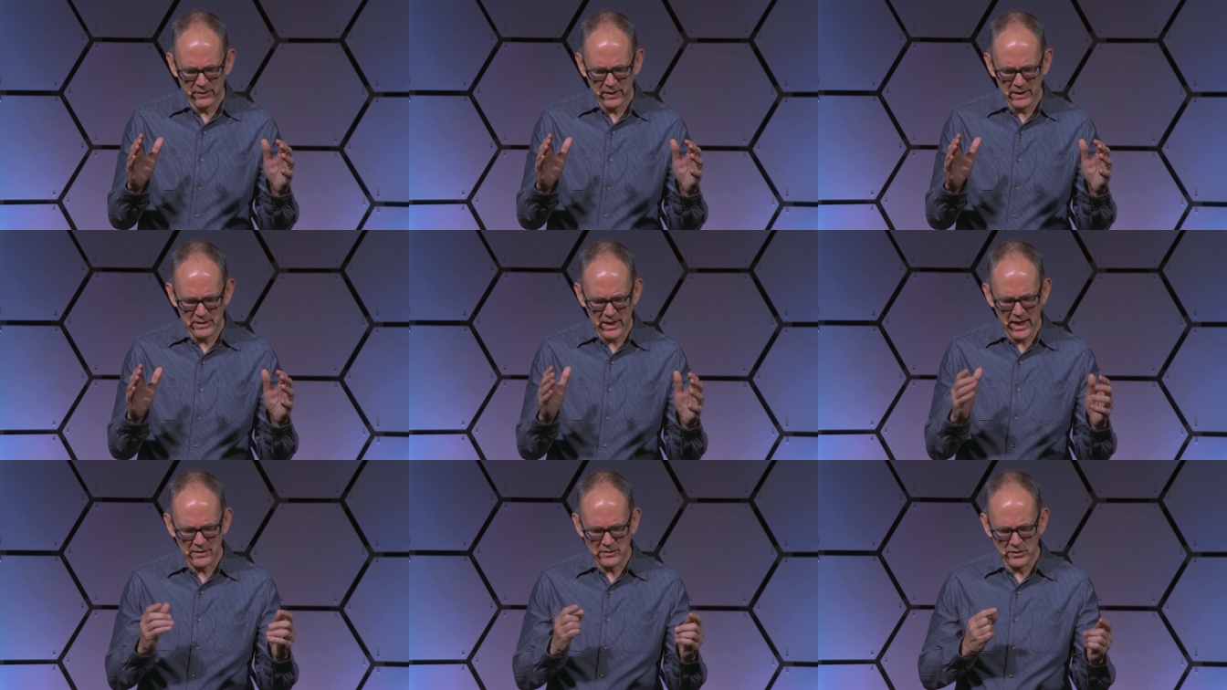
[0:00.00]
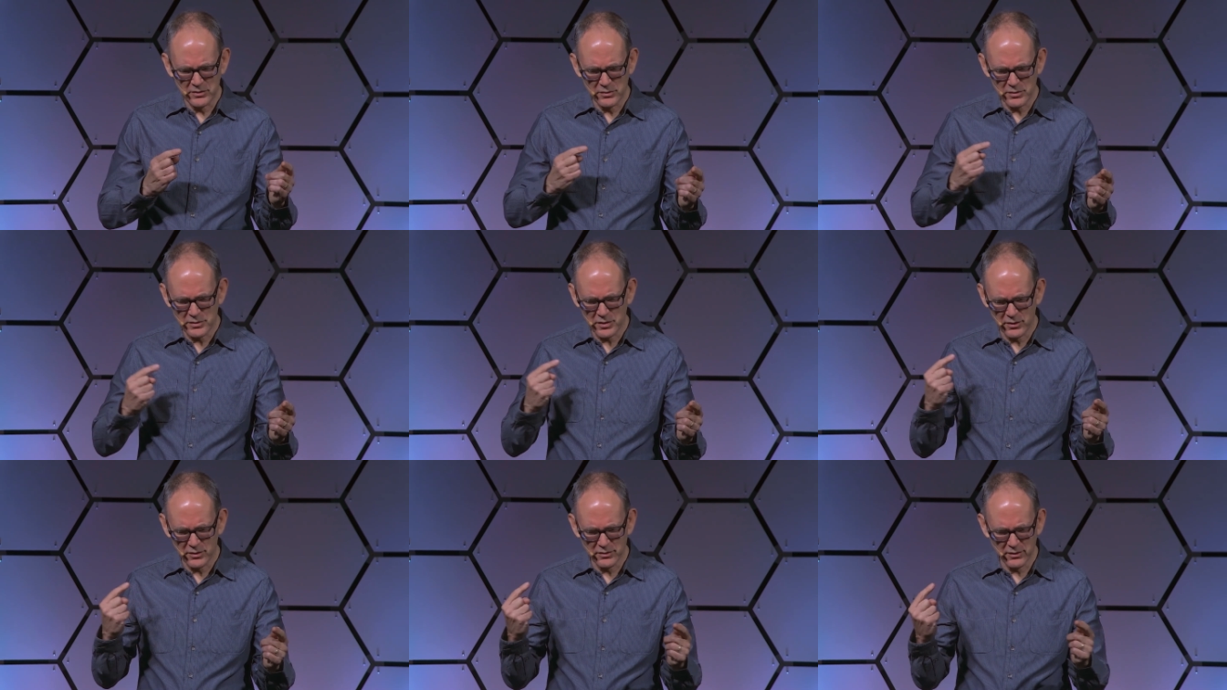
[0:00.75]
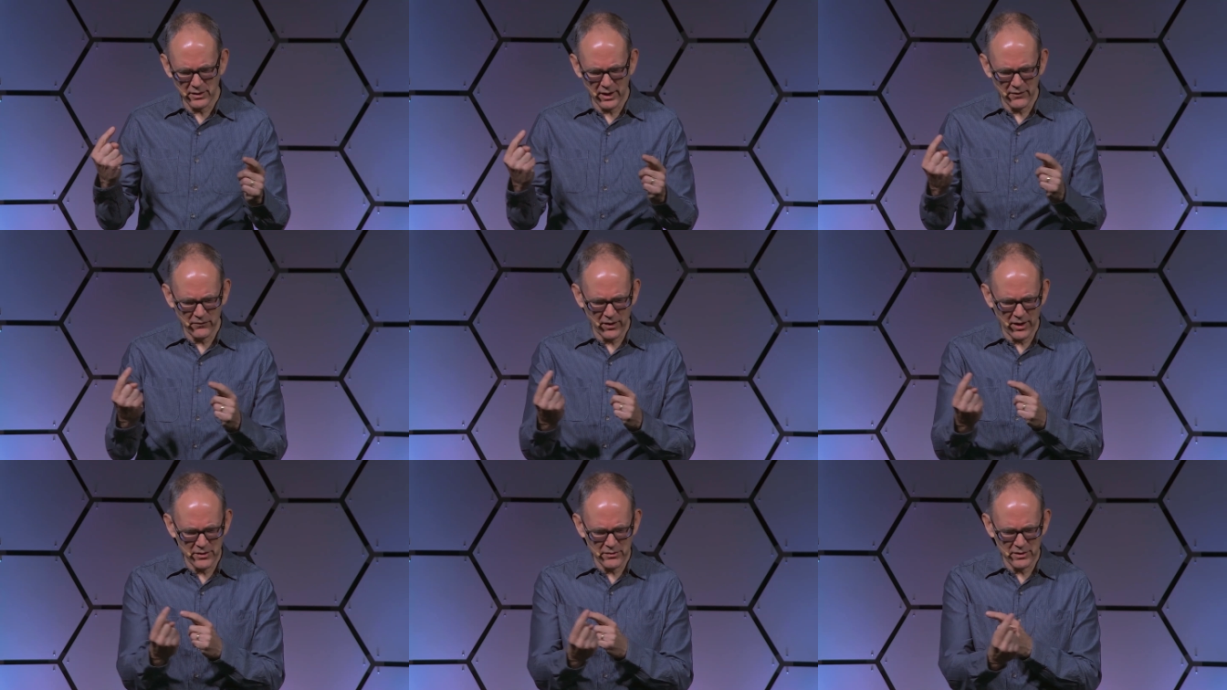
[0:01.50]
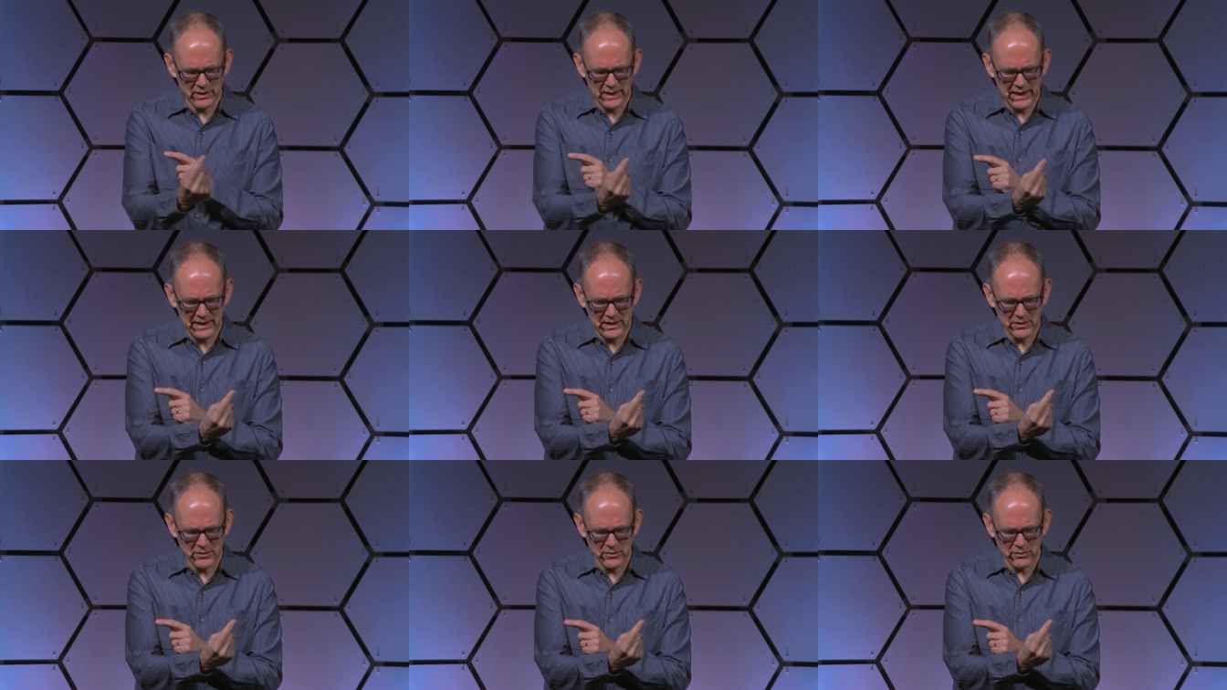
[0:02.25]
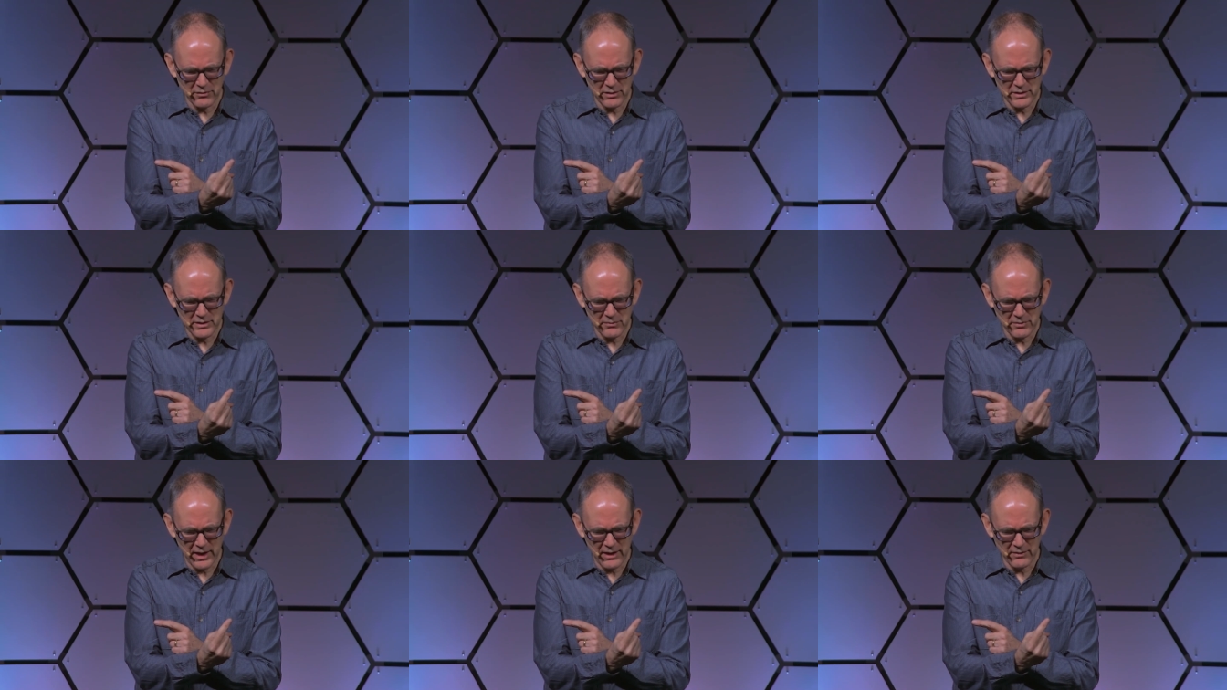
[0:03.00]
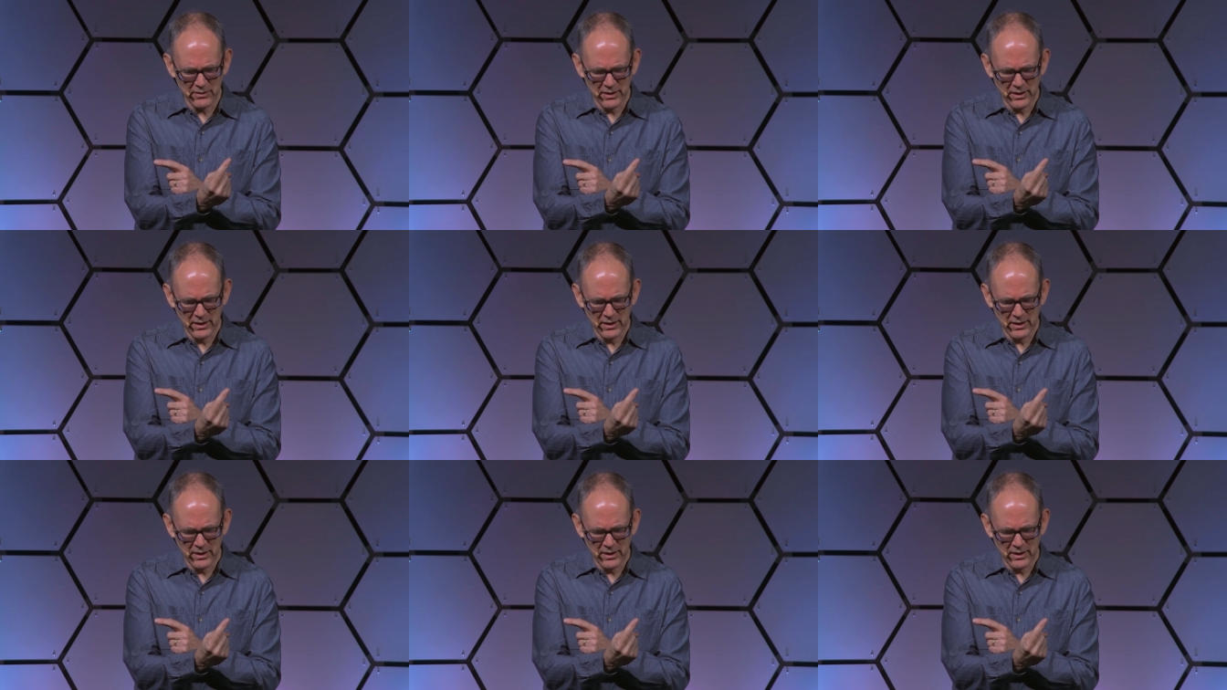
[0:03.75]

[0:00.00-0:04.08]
He's asking you to turn your life 180 degrees around